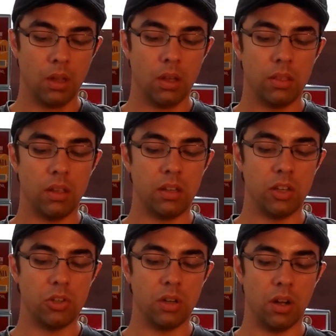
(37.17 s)
The
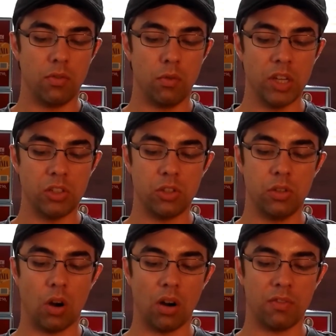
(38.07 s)
addition of rich,
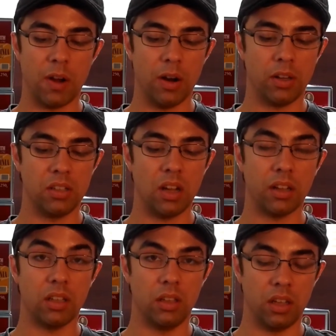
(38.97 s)
dark-fired
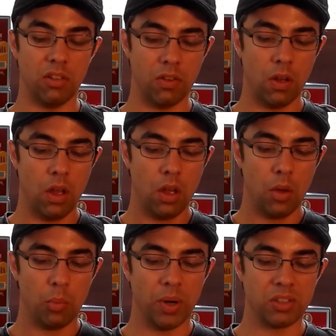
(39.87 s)
Kentucky leaf
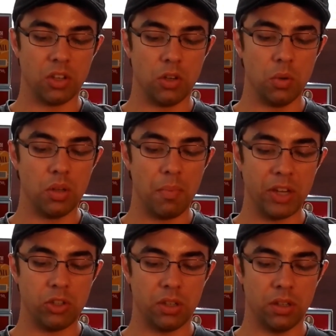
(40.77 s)
brings a new
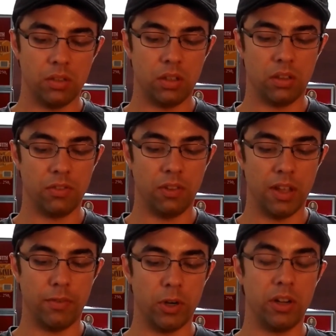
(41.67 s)
dimension to the
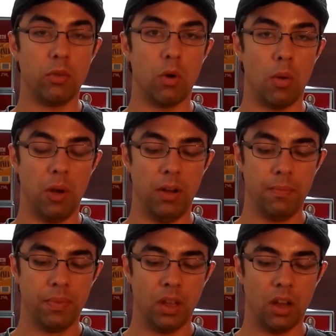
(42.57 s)
flavor and aroma
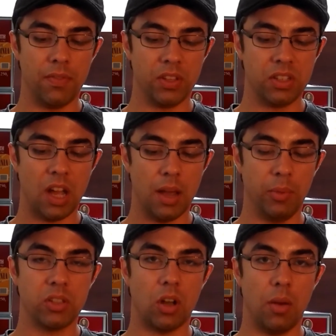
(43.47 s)
of this
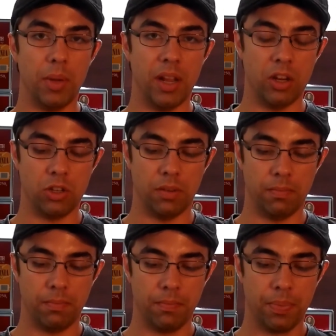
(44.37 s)
timeless combination.
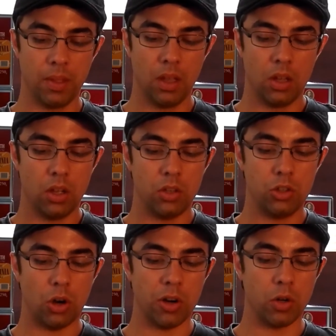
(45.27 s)

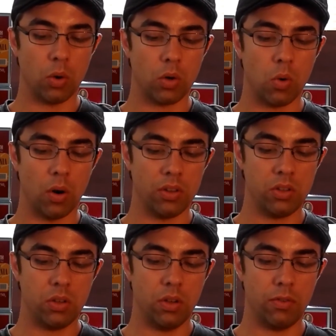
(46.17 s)
Chart your
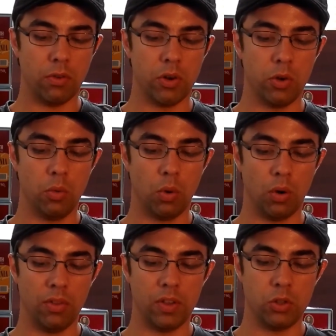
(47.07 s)
course for a new
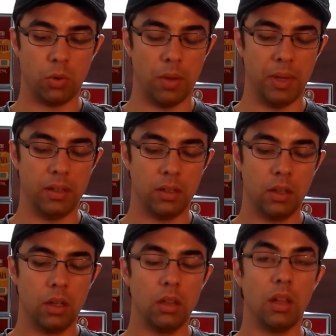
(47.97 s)
world of enjoyment,
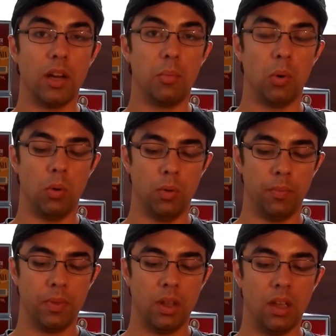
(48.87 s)
light a
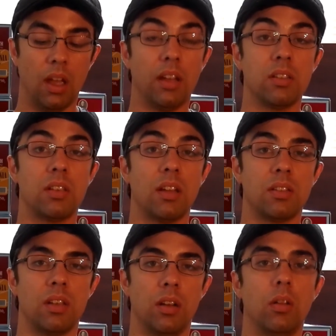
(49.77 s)
bowl, and set
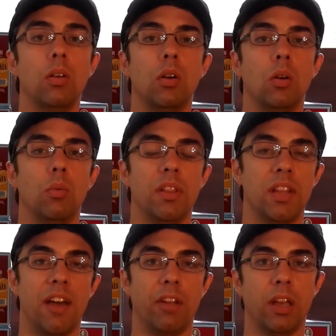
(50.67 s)
sail with
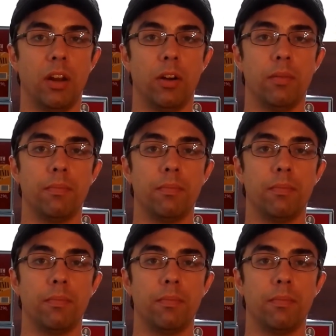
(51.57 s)
Navigator.